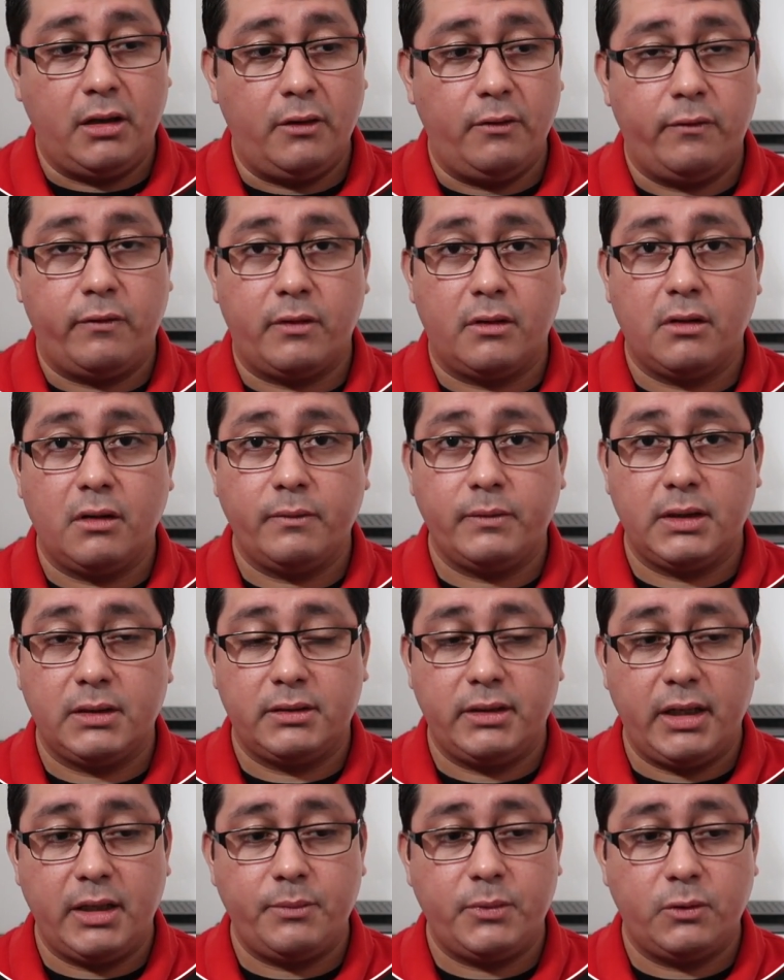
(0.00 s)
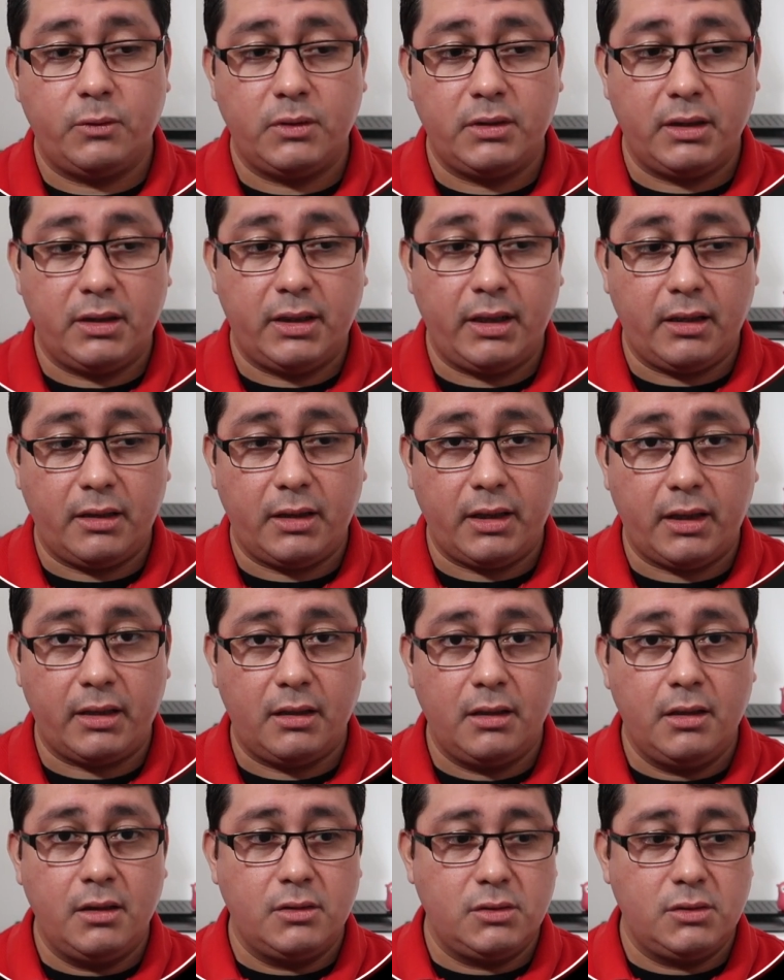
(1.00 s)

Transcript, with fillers: in front of the type to indicate that.